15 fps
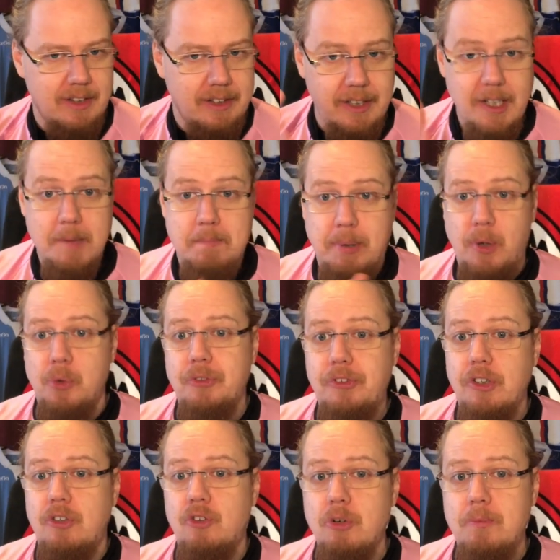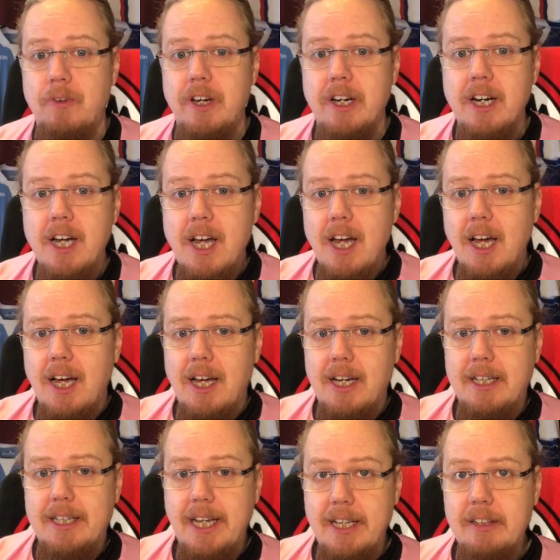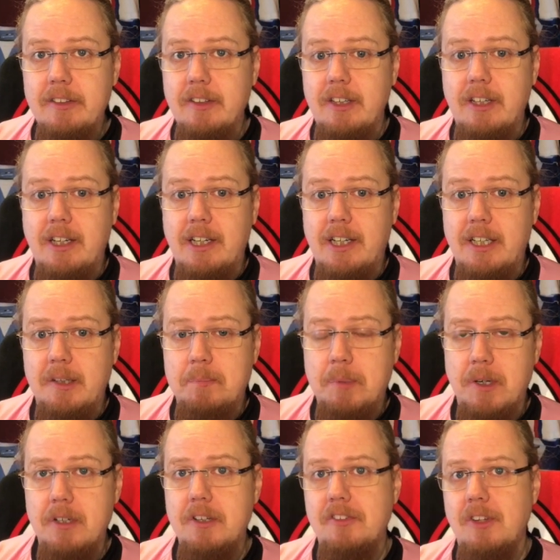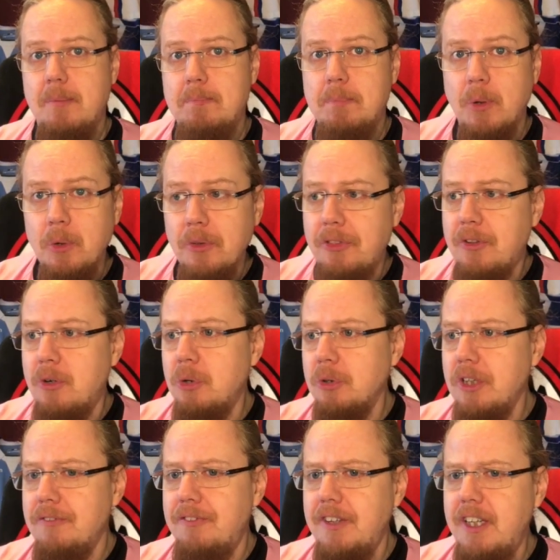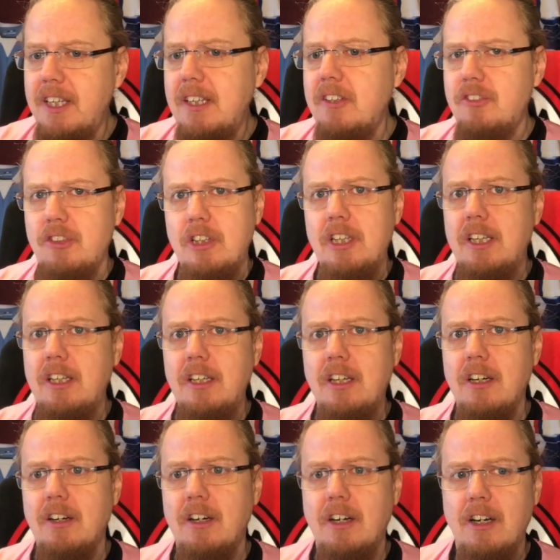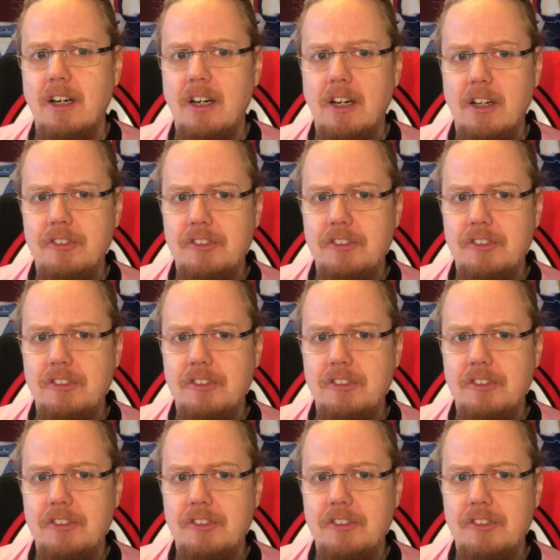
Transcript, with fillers: the poster group where uh, Ghent and Partizan both could have easily uh,